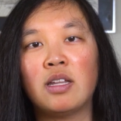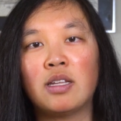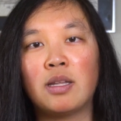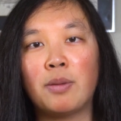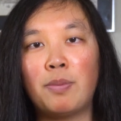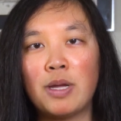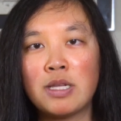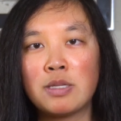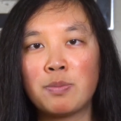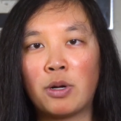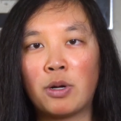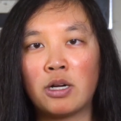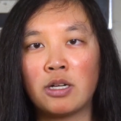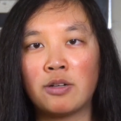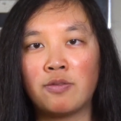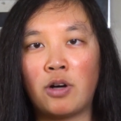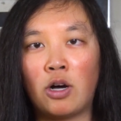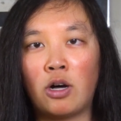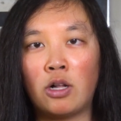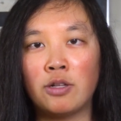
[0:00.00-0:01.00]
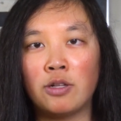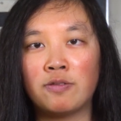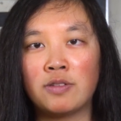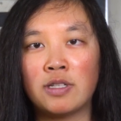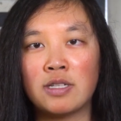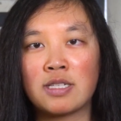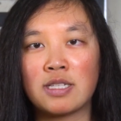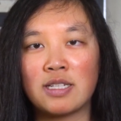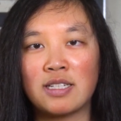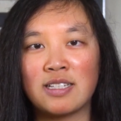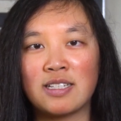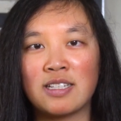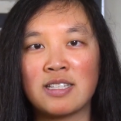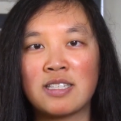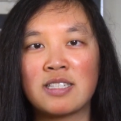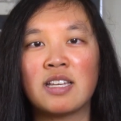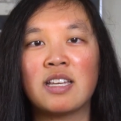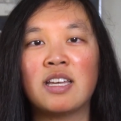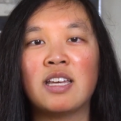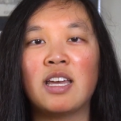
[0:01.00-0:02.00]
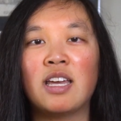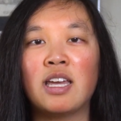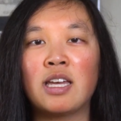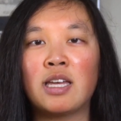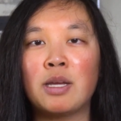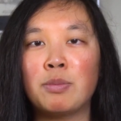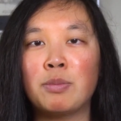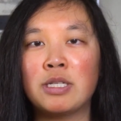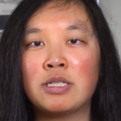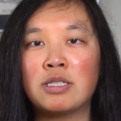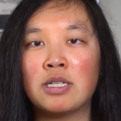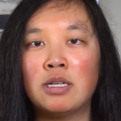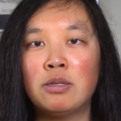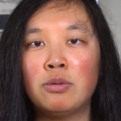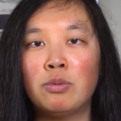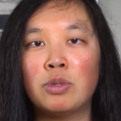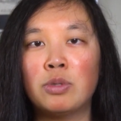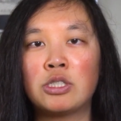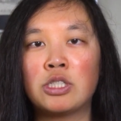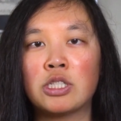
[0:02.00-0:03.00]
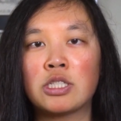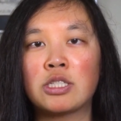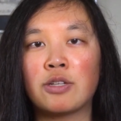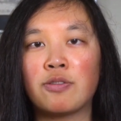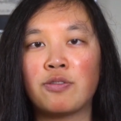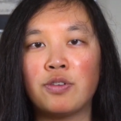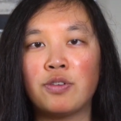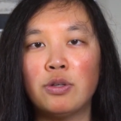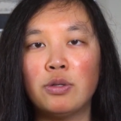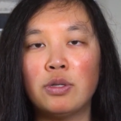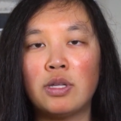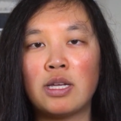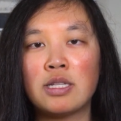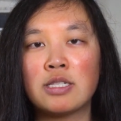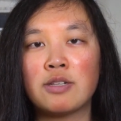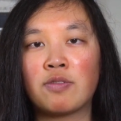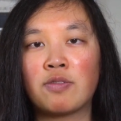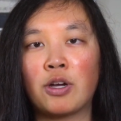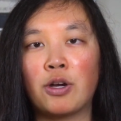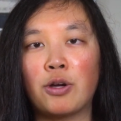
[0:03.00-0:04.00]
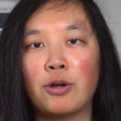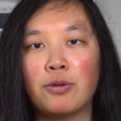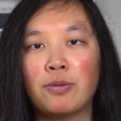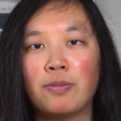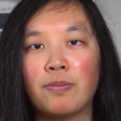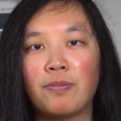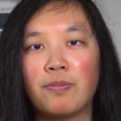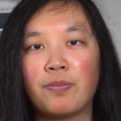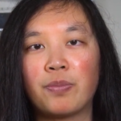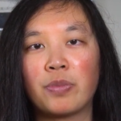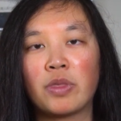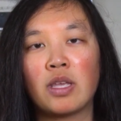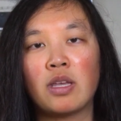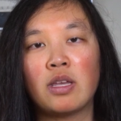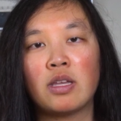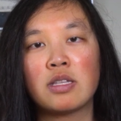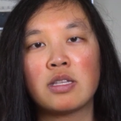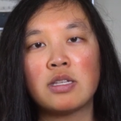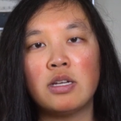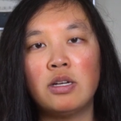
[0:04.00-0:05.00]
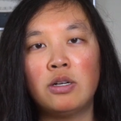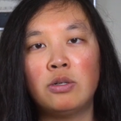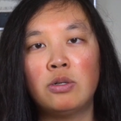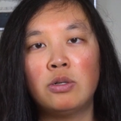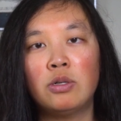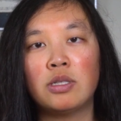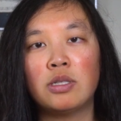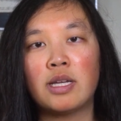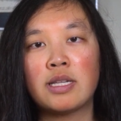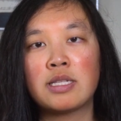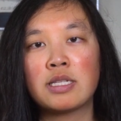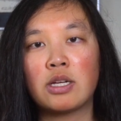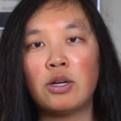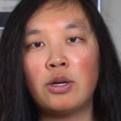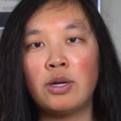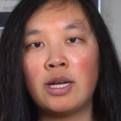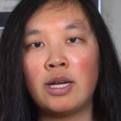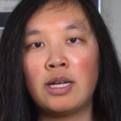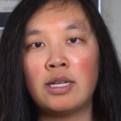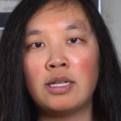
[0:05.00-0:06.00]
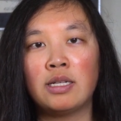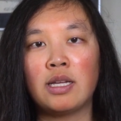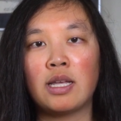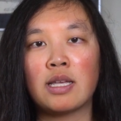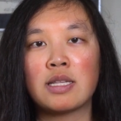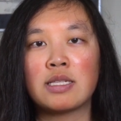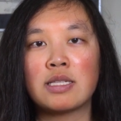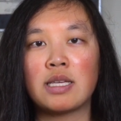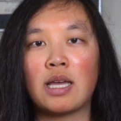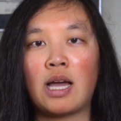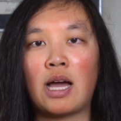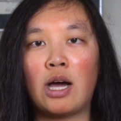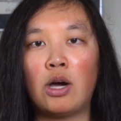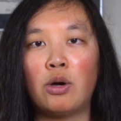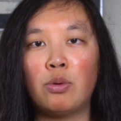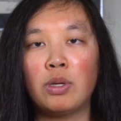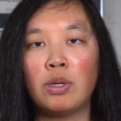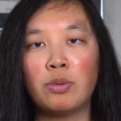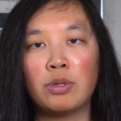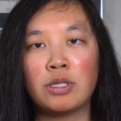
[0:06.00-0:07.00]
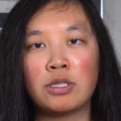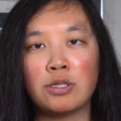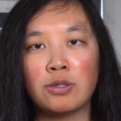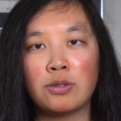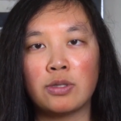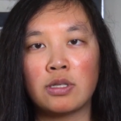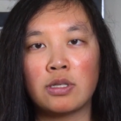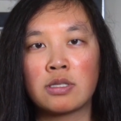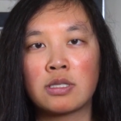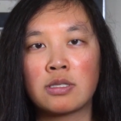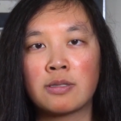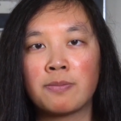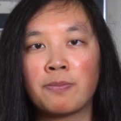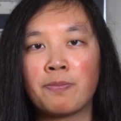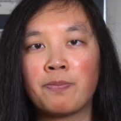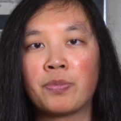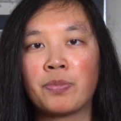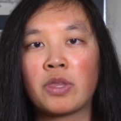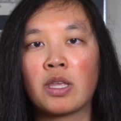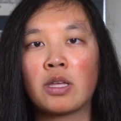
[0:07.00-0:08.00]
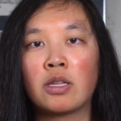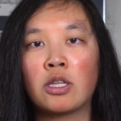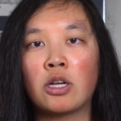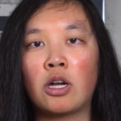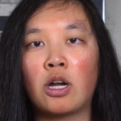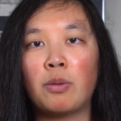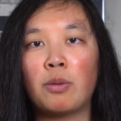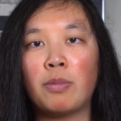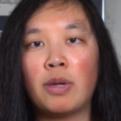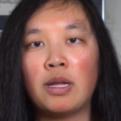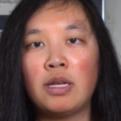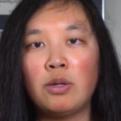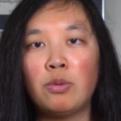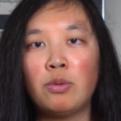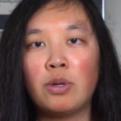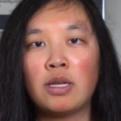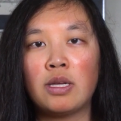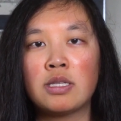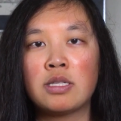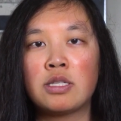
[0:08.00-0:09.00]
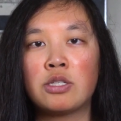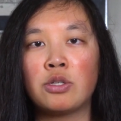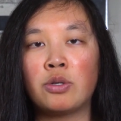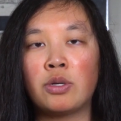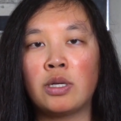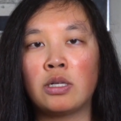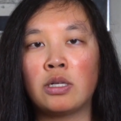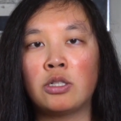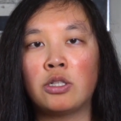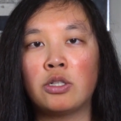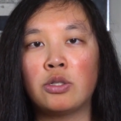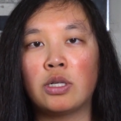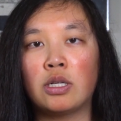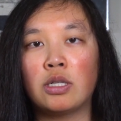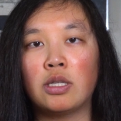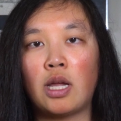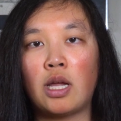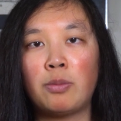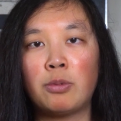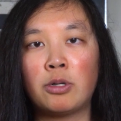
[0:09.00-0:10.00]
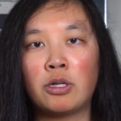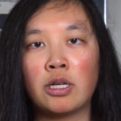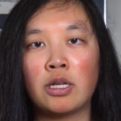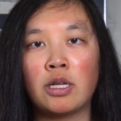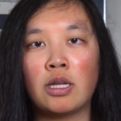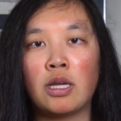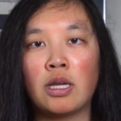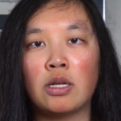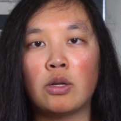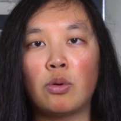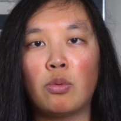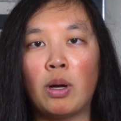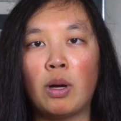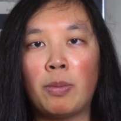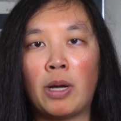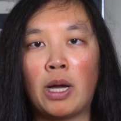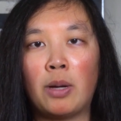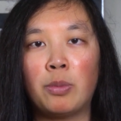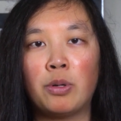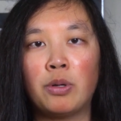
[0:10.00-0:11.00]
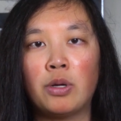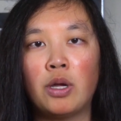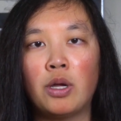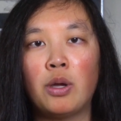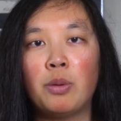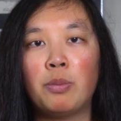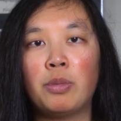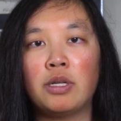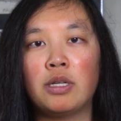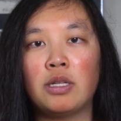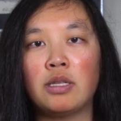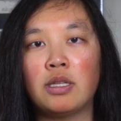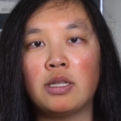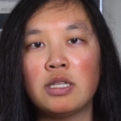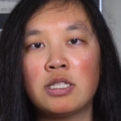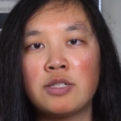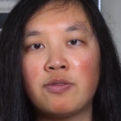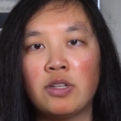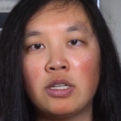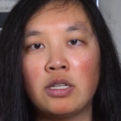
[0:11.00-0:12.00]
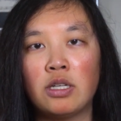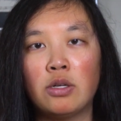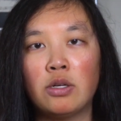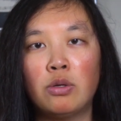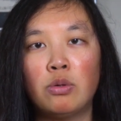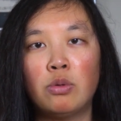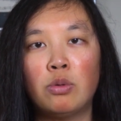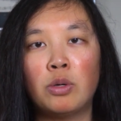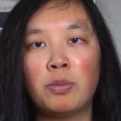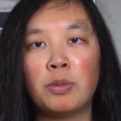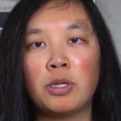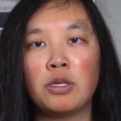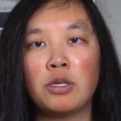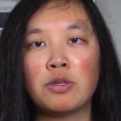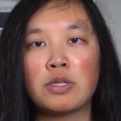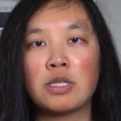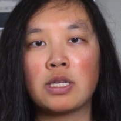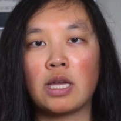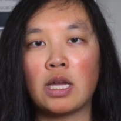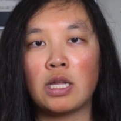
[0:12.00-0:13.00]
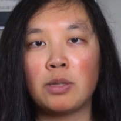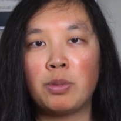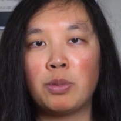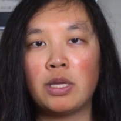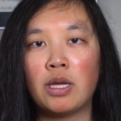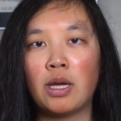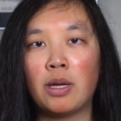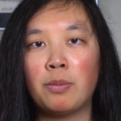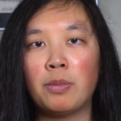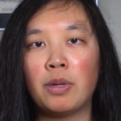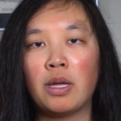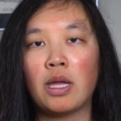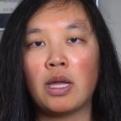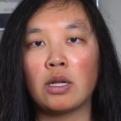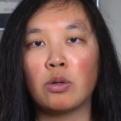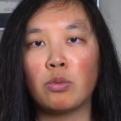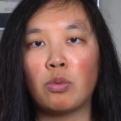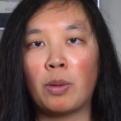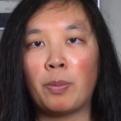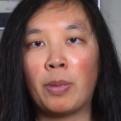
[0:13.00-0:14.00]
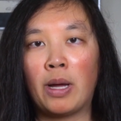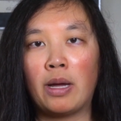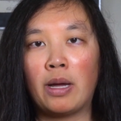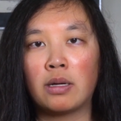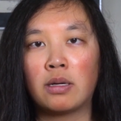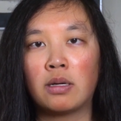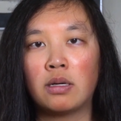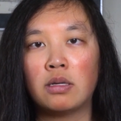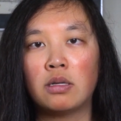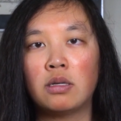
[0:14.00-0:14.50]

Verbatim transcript: The best part of all of this is it can be done with just a few lines of code. So let's go ahead and see how we would do this. There are many ways to include a library in a web app, but in this video, we'll be using NPM and Webpack.